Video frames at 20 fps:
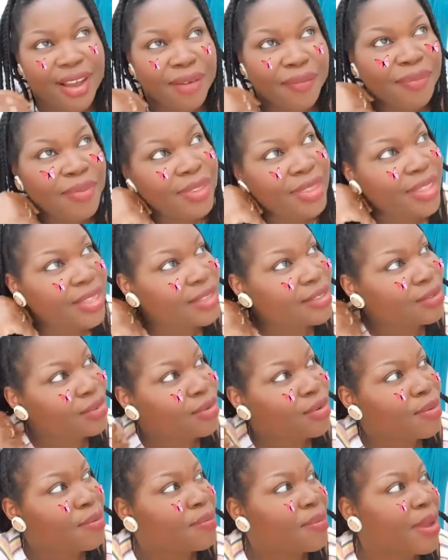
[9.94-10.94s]
this
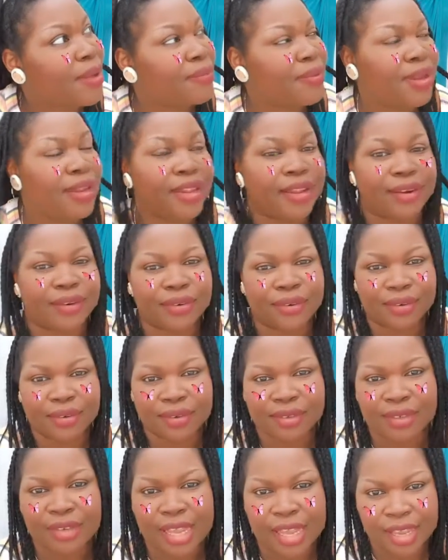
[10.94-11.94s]
room might be a little
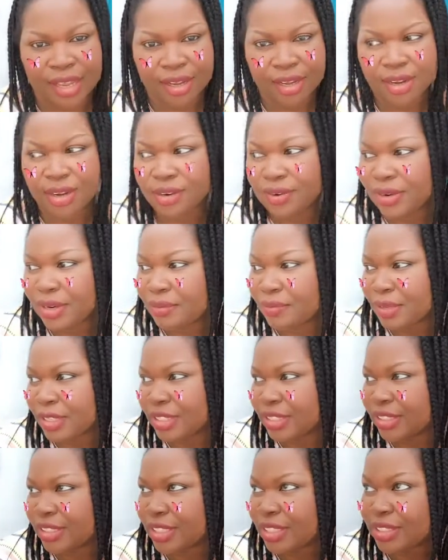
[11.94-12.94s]
echoing
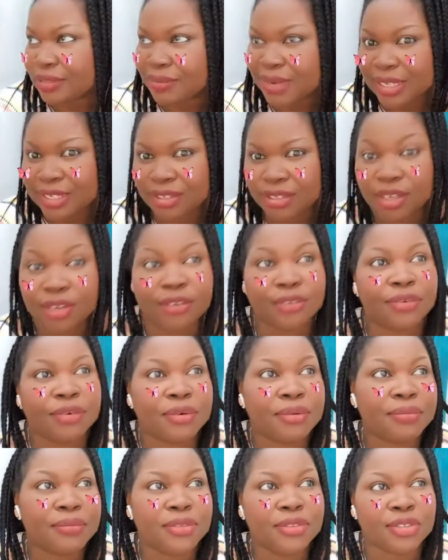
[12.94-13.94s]
because it's my
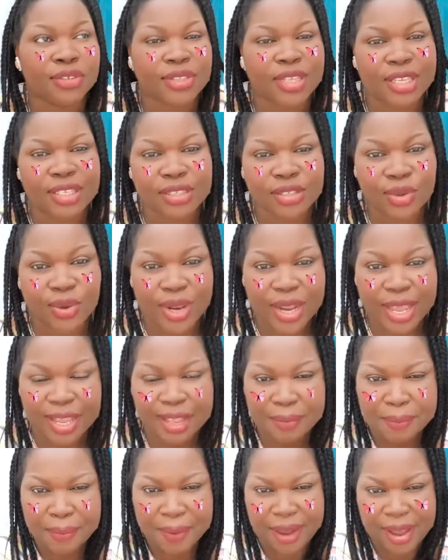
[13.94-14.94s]
sunroom, so there's no like
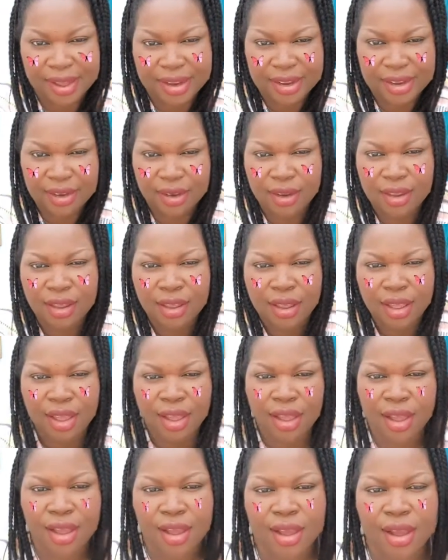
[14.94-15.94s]
padding.
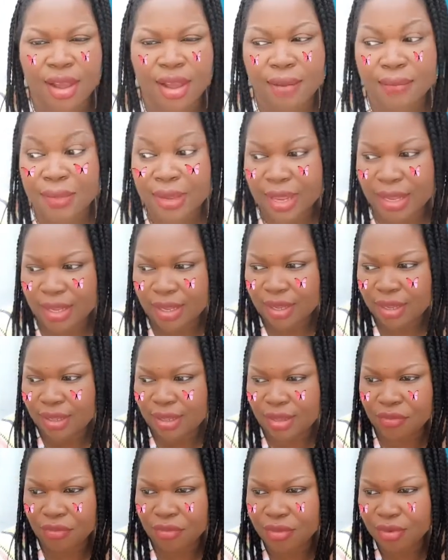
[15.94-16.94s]
Like
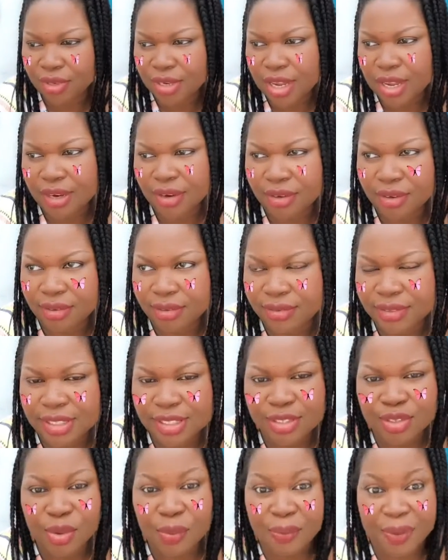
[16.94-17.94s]
the I don't know,
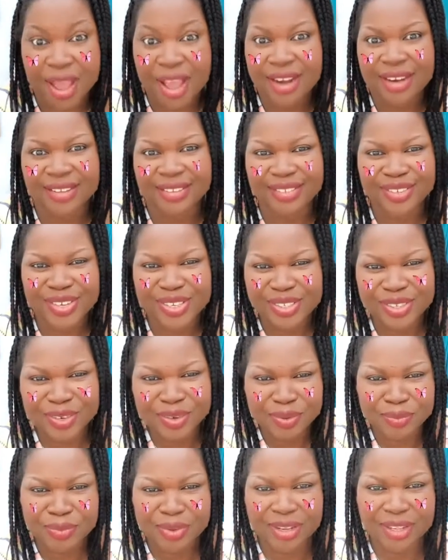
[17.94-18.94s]
there's no padding, so it's
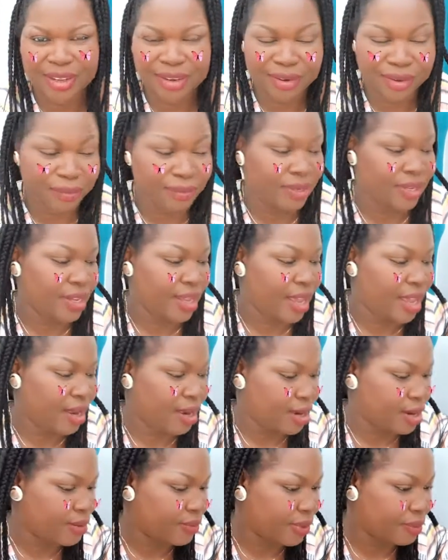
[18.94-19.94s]
gonna be a little bit
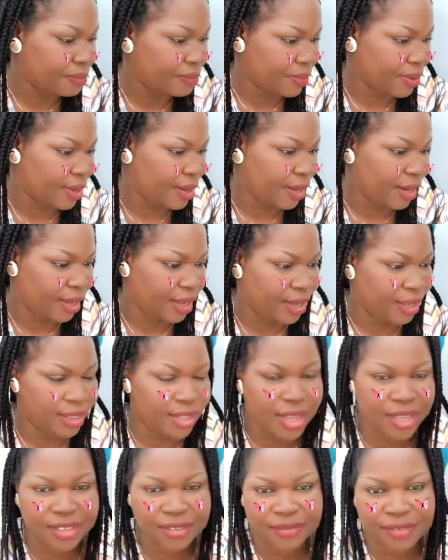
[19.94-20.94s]
echoing, but hey,
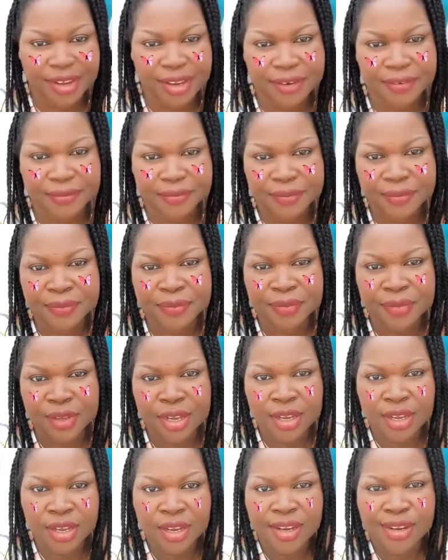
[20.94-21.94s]
that's fine.
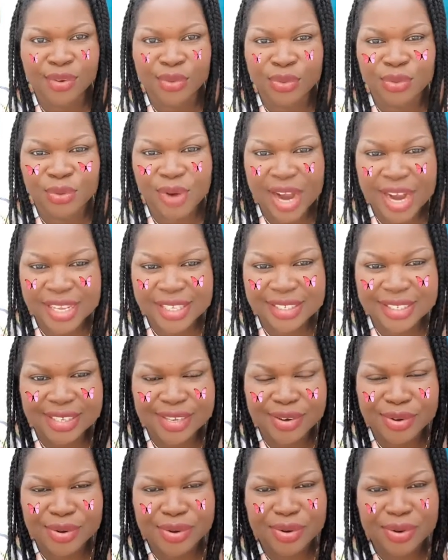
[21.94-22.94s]
All right,
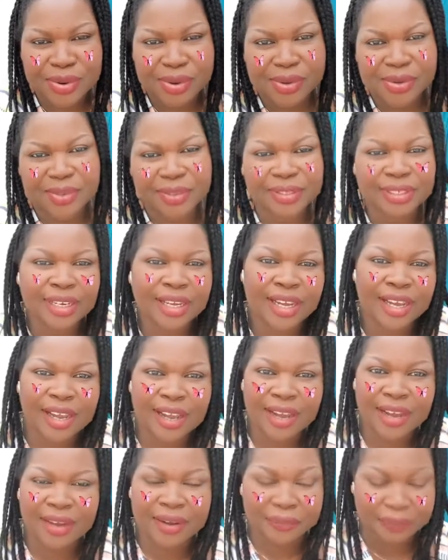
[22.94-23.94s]
so
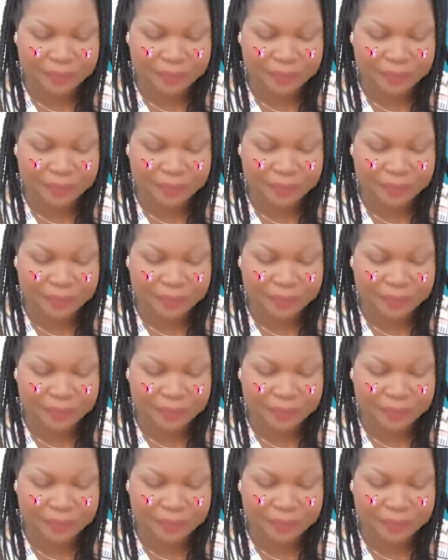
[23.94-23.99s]
I